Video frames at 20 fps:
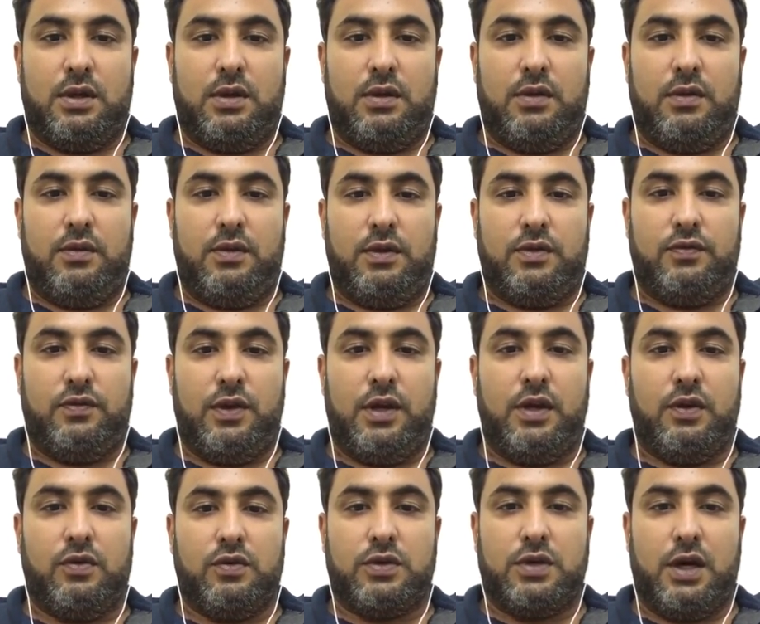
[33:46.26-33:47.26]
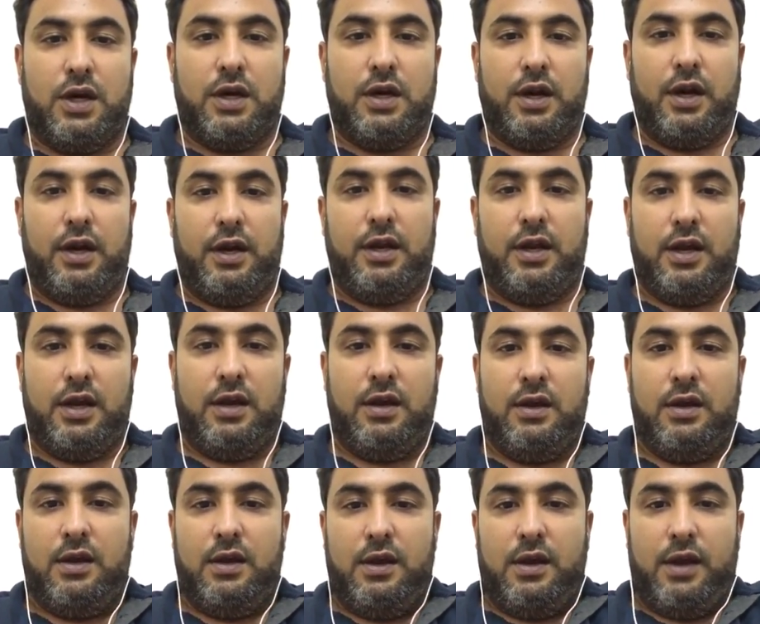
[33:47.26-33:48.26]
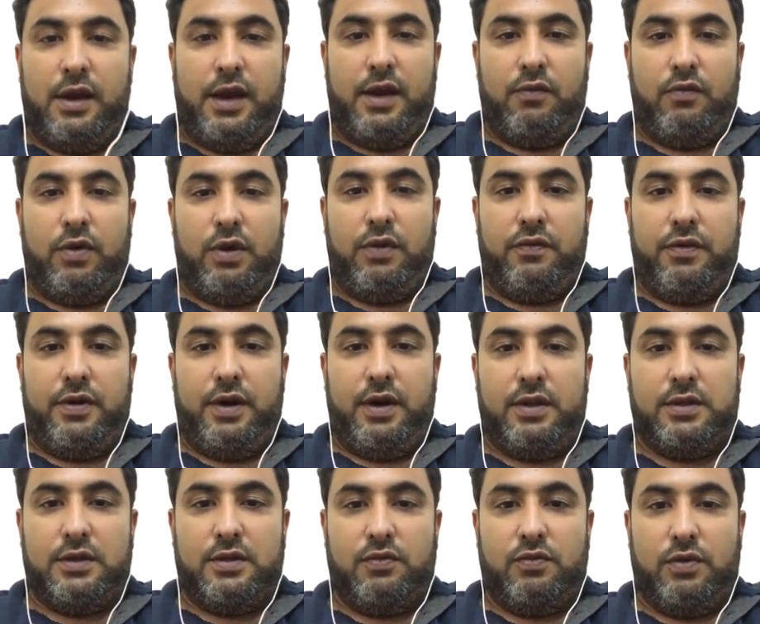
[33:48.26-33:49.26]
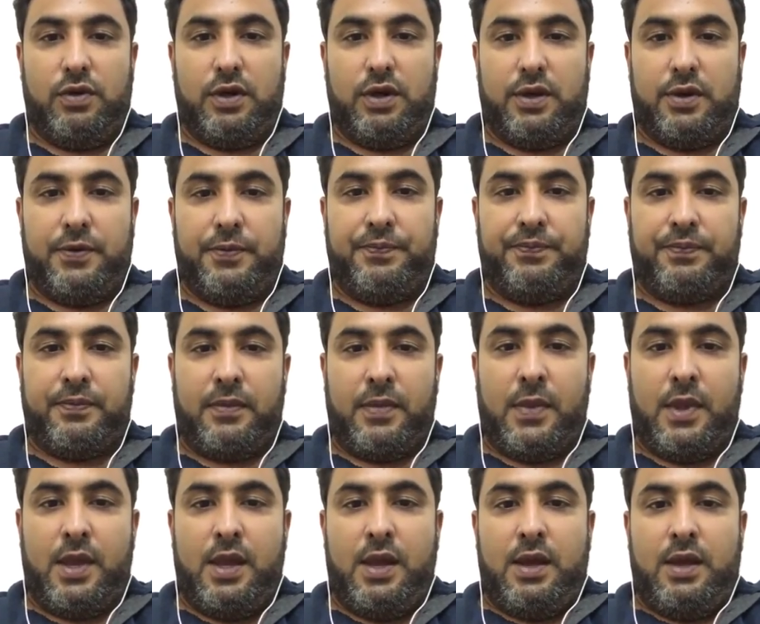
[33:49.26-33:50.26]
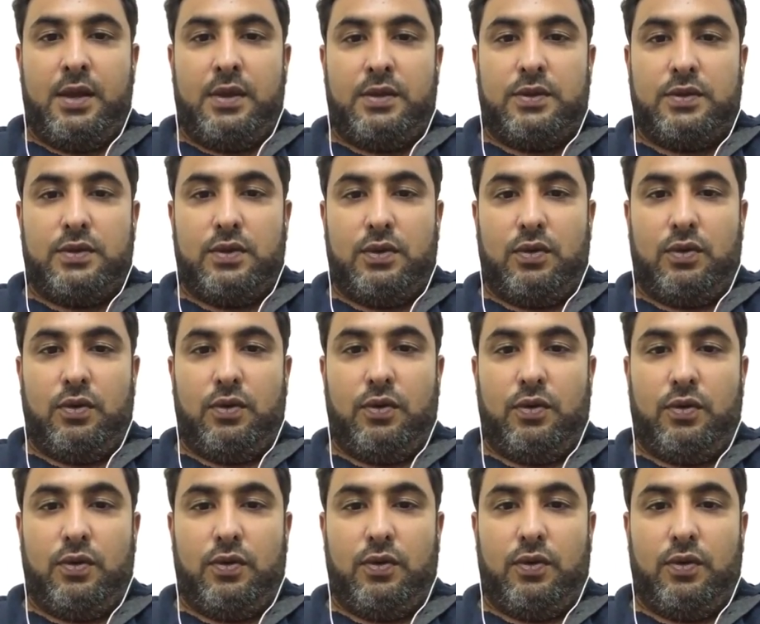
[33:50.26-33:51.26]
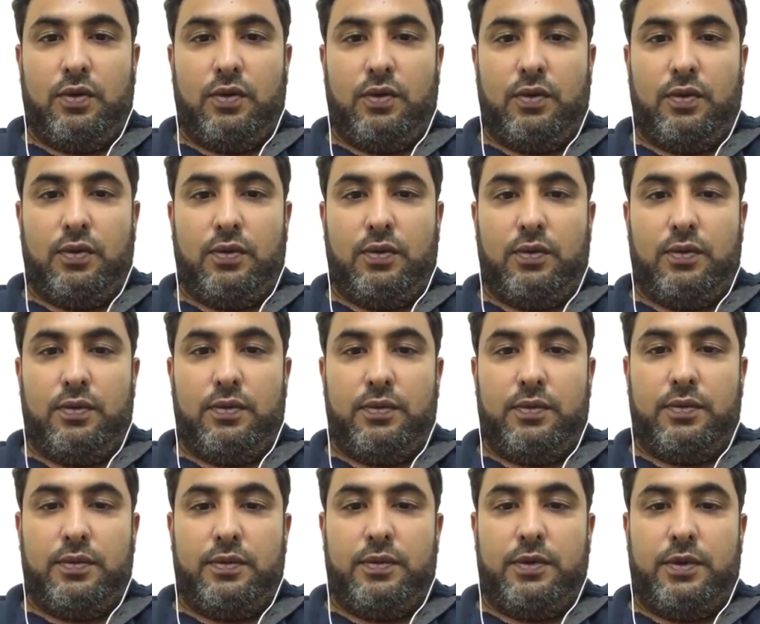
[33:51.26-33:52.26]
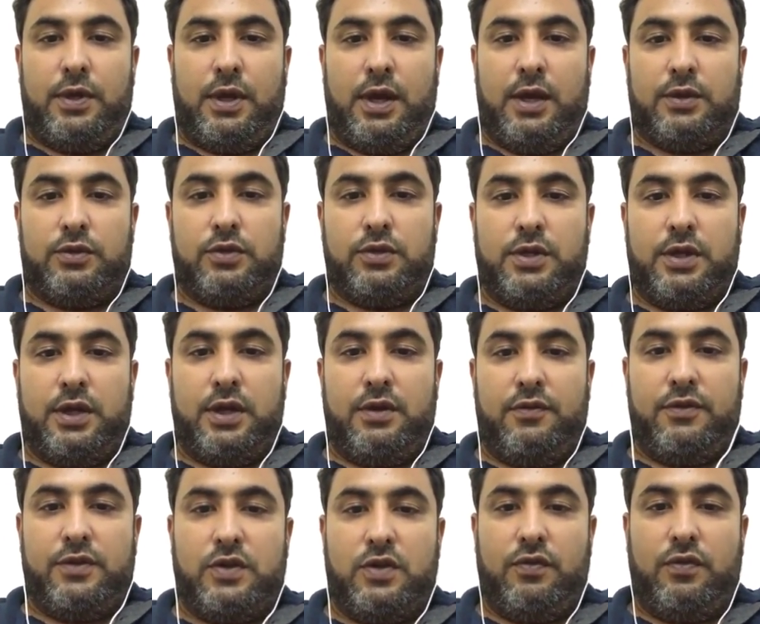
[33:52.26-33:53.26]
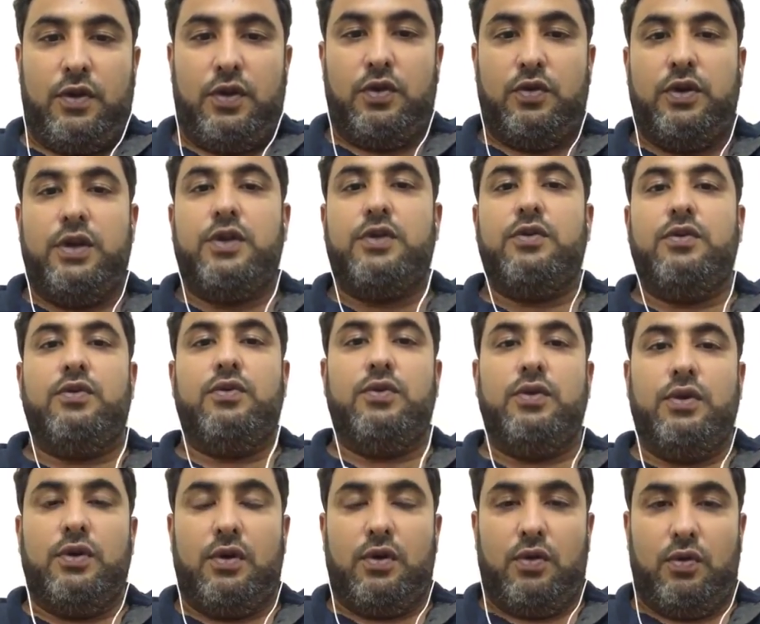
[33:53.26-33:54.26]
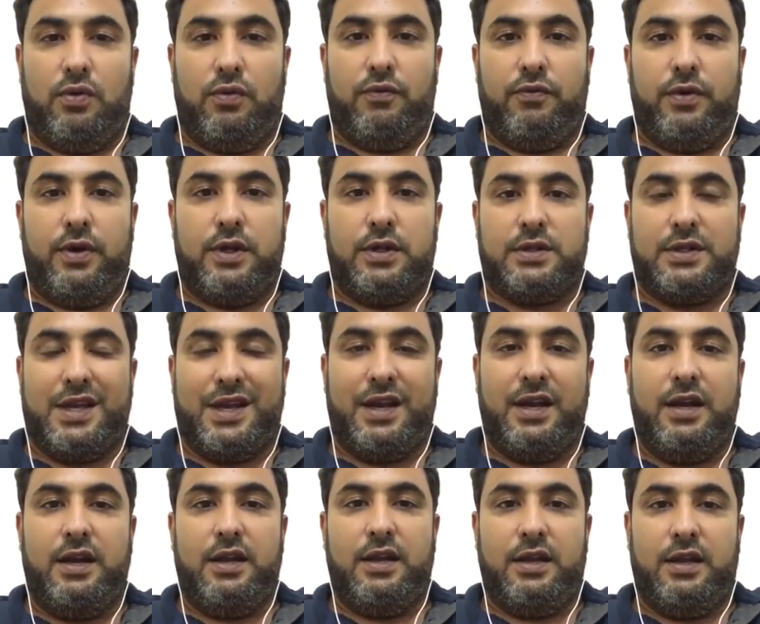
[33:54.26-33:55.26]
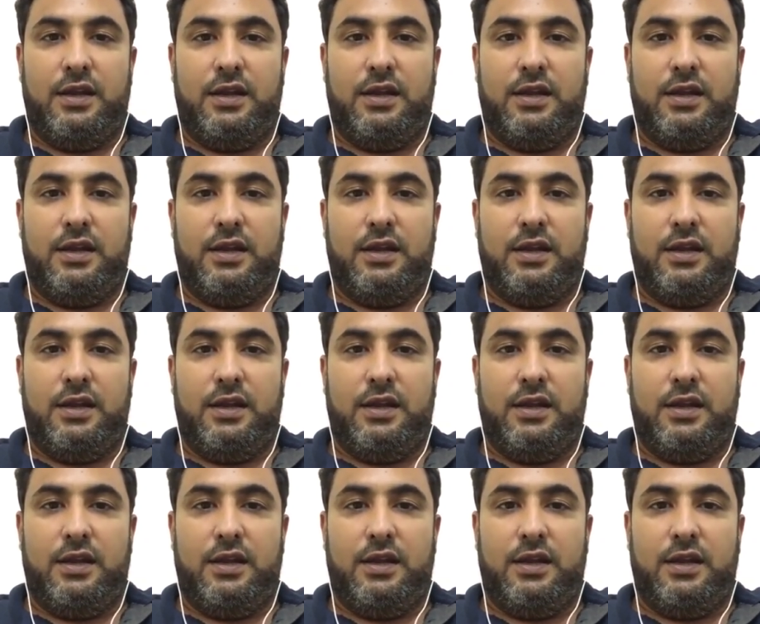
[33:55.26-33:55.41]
he's willing to start an idea. And what if it doesn't work? So, yeah. So, Jahangir, first of all, you need to do your homework. Secondly,